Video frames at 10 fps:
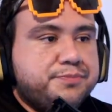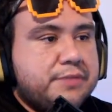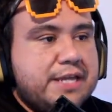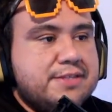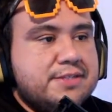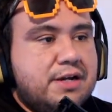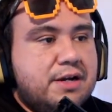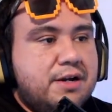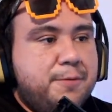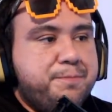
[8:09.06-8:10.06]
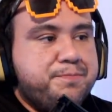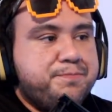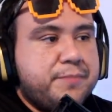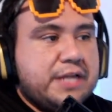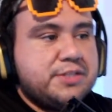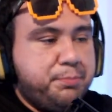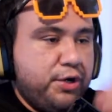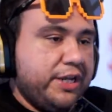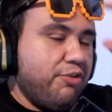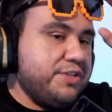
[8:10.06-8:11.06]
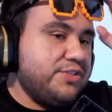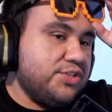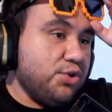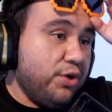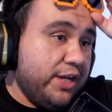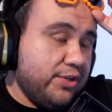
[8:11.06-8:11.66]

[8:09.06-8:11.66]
It's a pretty crazy story,